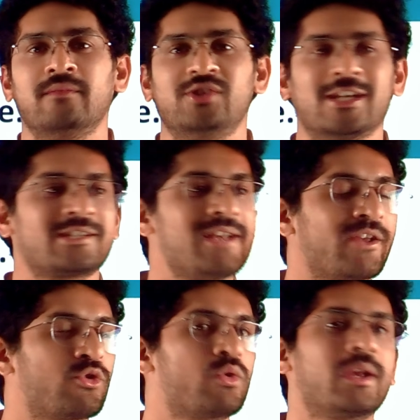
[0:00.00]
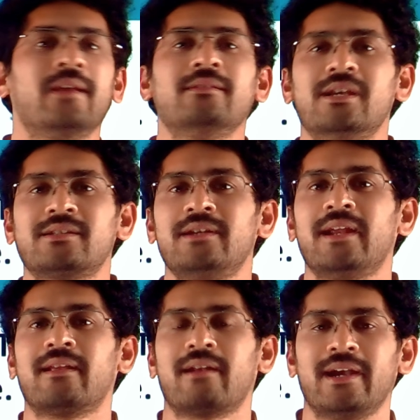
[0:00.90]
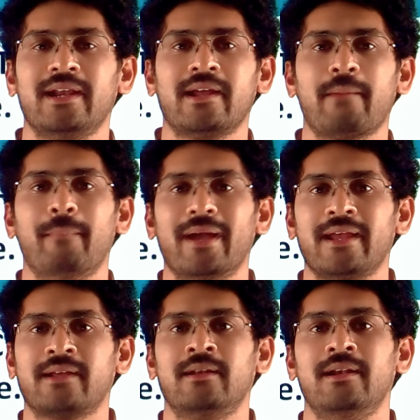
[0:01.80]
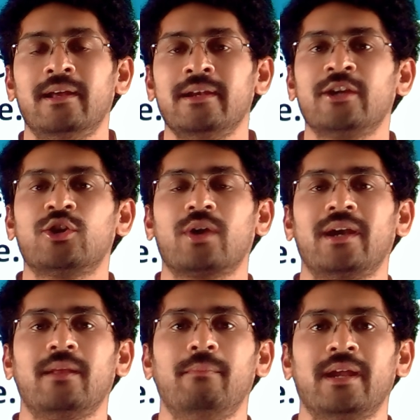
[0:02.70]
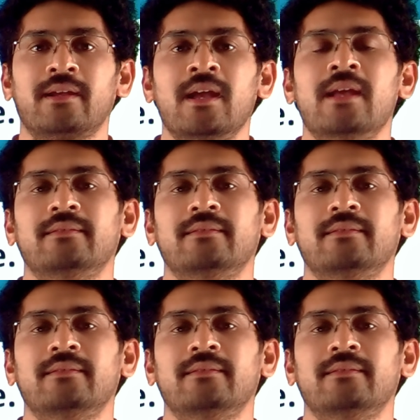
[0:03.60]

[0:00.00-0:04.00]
Just like cooking, just like riding a bike, learning to ride a bike,